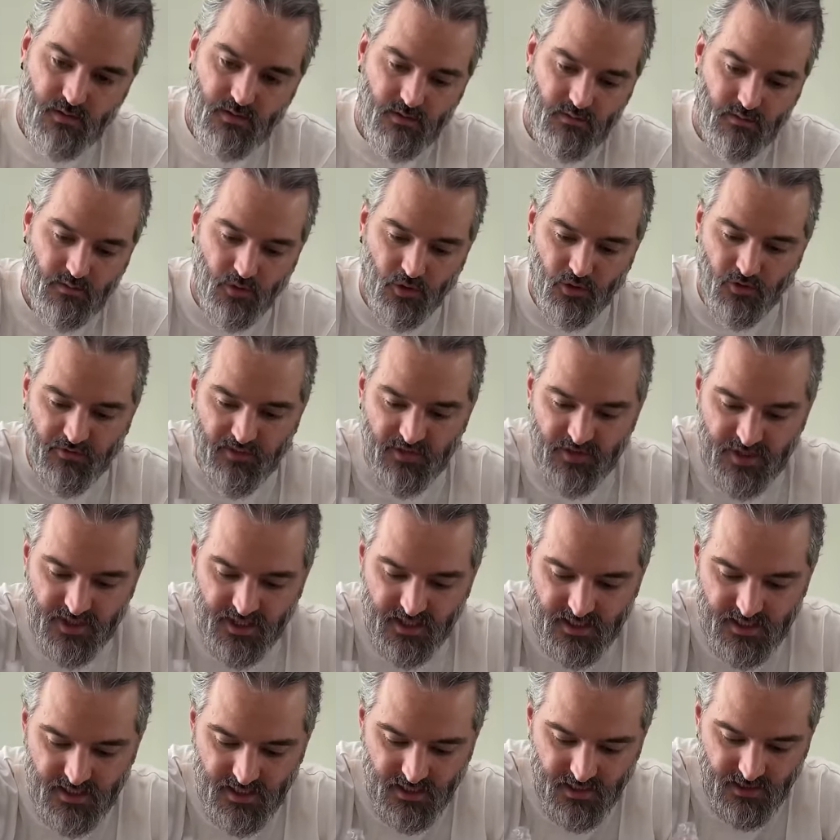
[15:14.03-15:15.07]
More
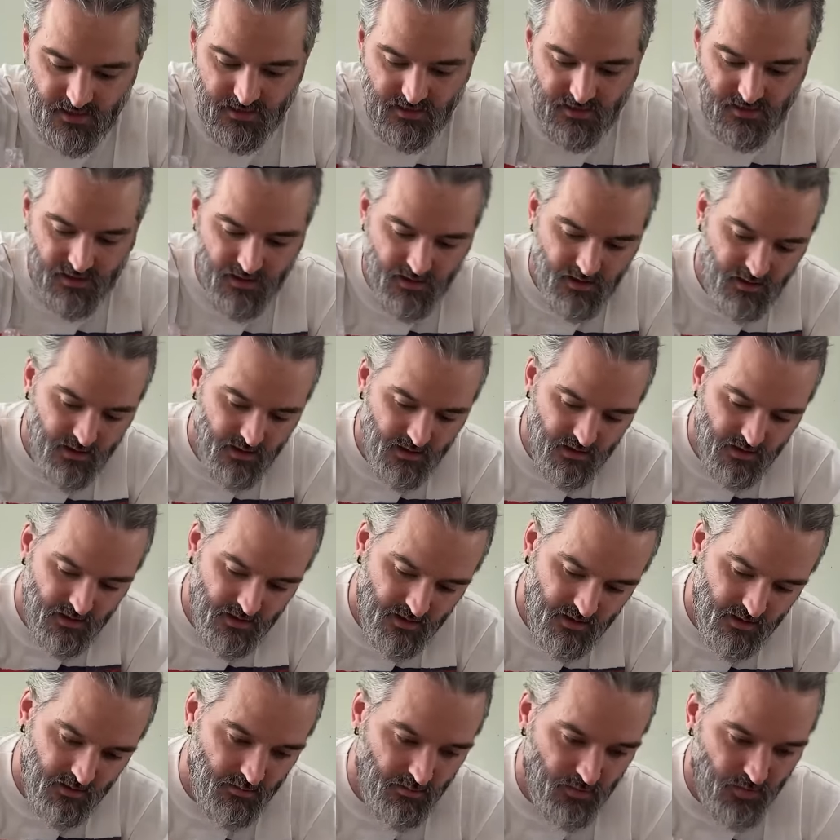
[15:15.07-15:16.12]
Vegeta.
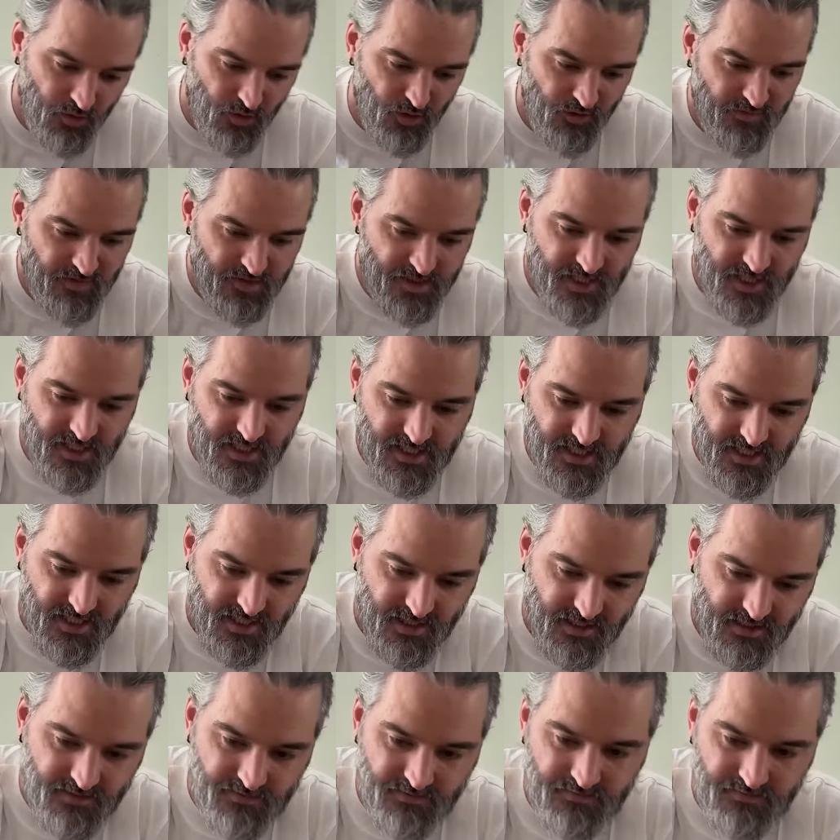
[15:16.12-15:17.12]
More Vegeta.